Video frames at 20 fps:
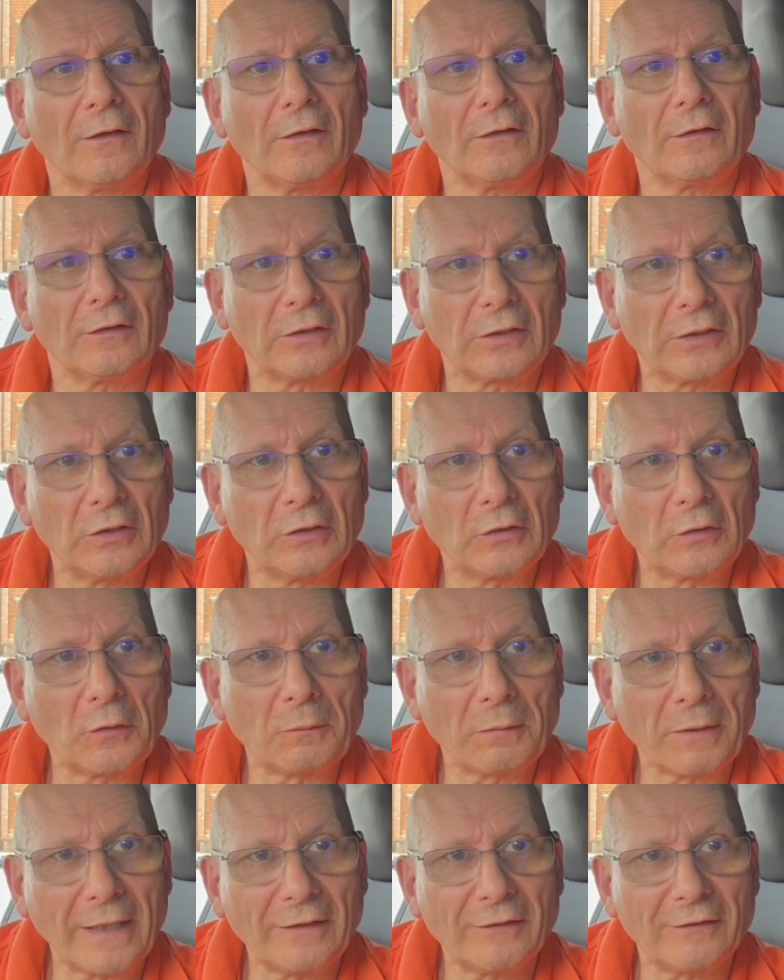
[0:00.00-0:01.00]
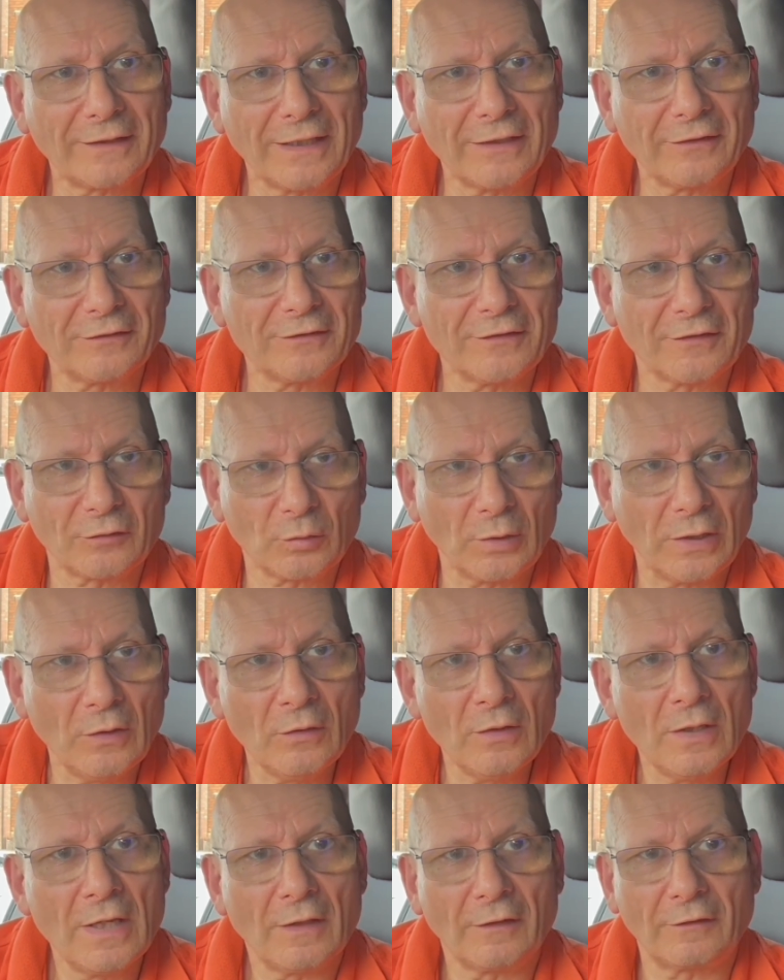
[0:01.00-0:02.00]
the Google PlayStation as well,
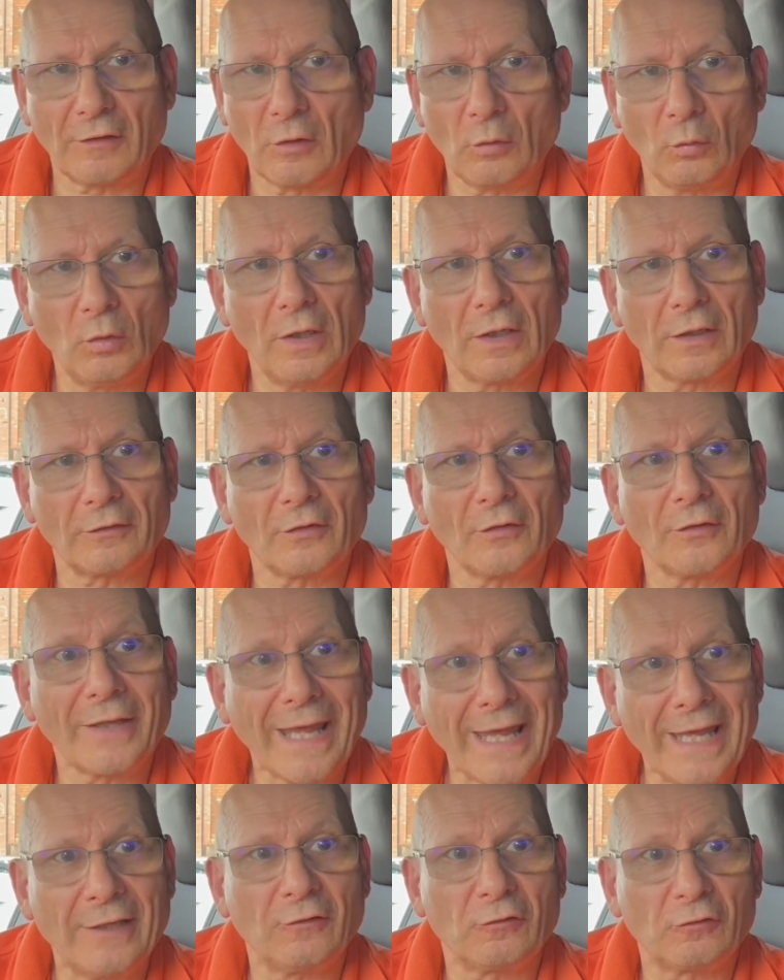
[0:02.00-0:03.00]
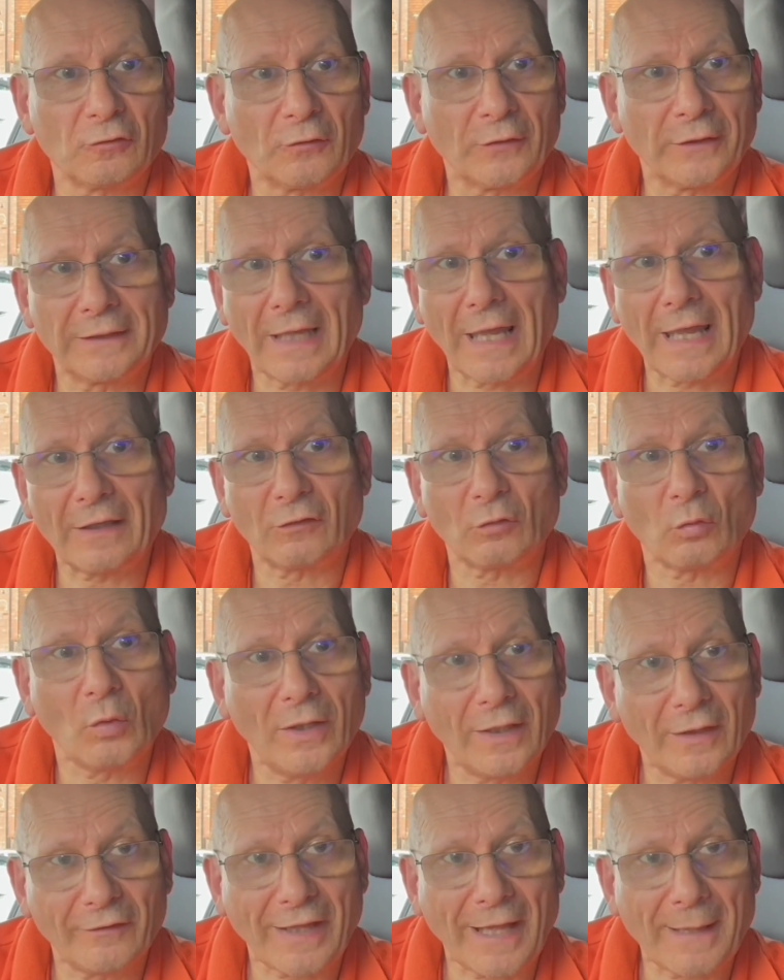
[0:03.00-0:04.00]
so it works on Android as
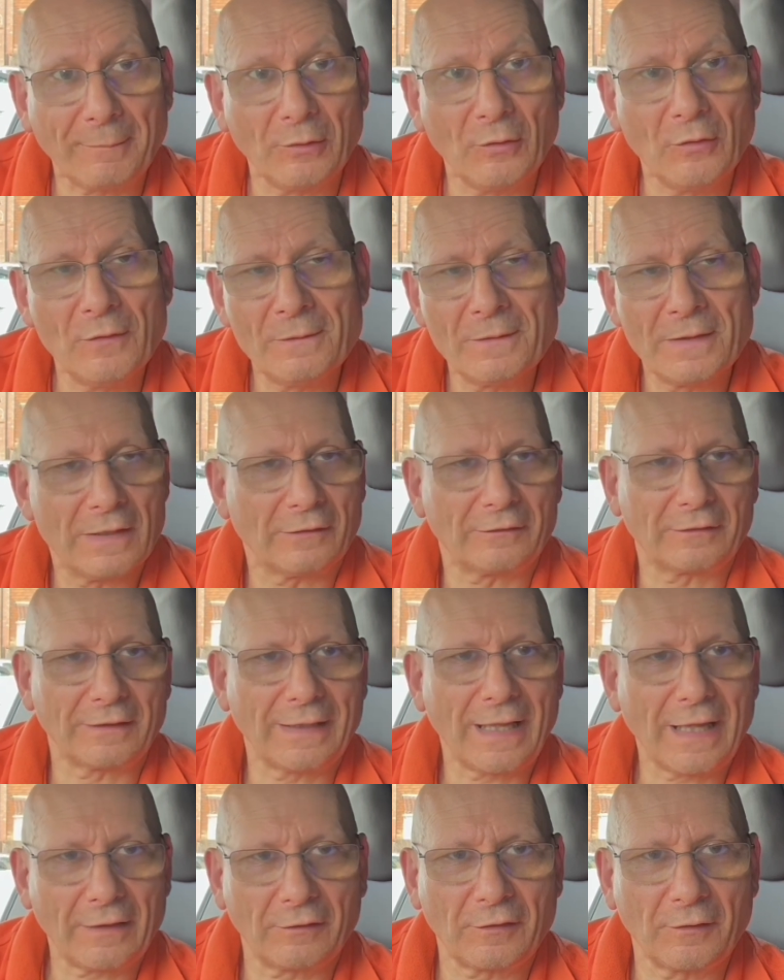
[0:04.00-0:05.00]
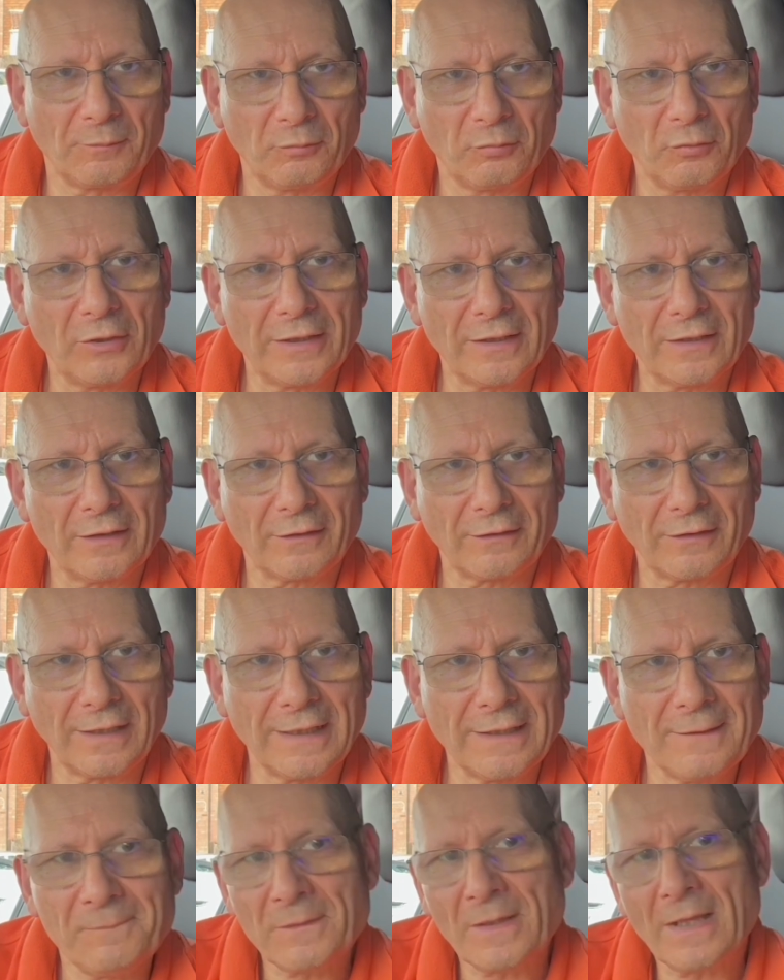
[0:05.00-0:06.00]
well as Apple, so that's a brilliant
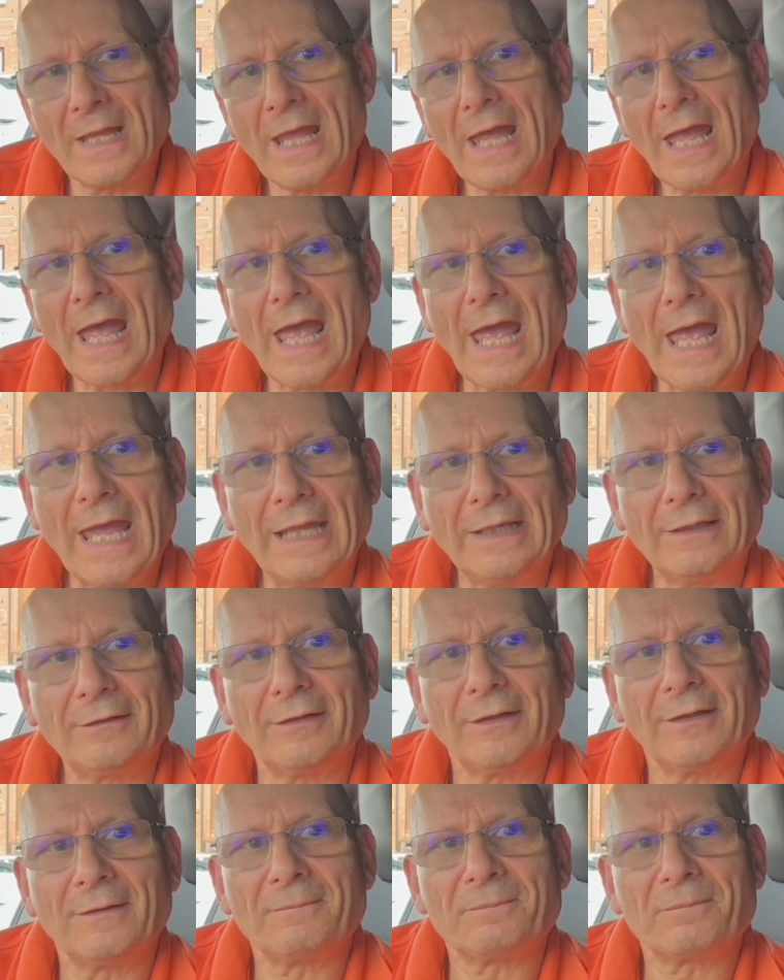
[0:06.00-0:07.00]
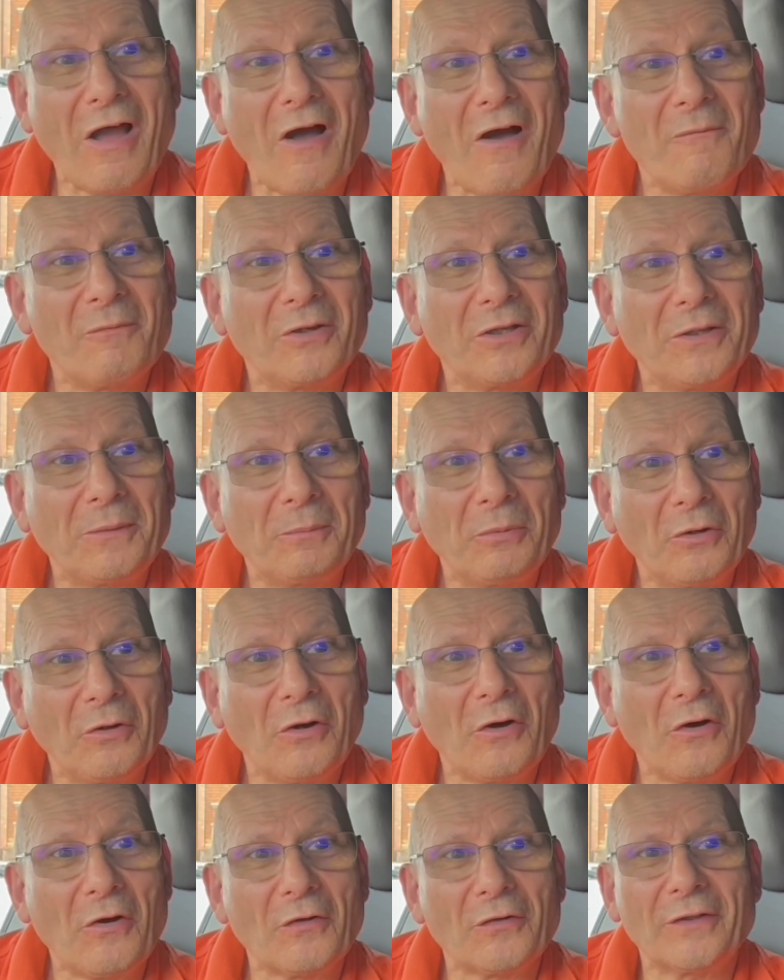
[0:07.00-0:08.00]
thing. And I'm going to put
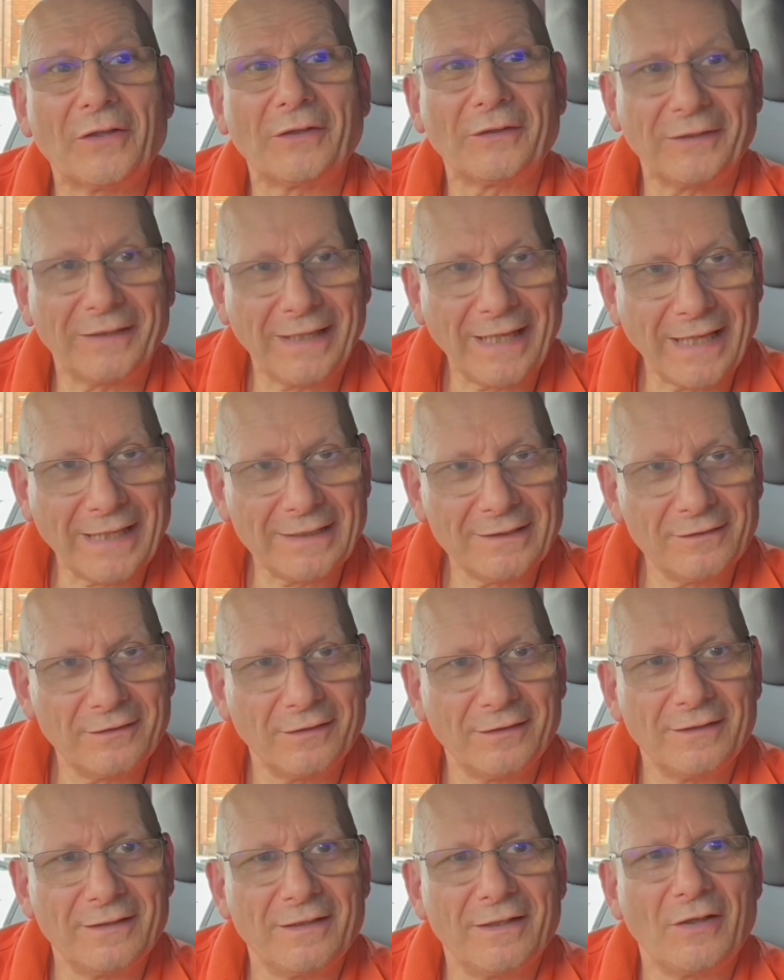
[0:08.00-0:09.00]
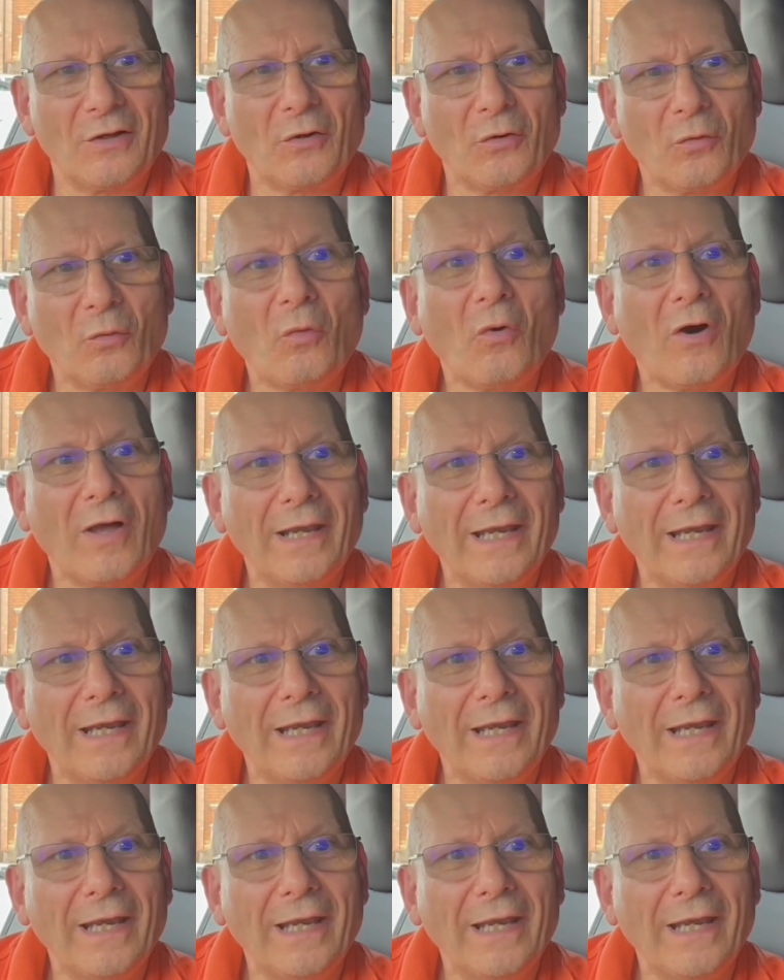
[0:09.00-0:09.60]
on at the end what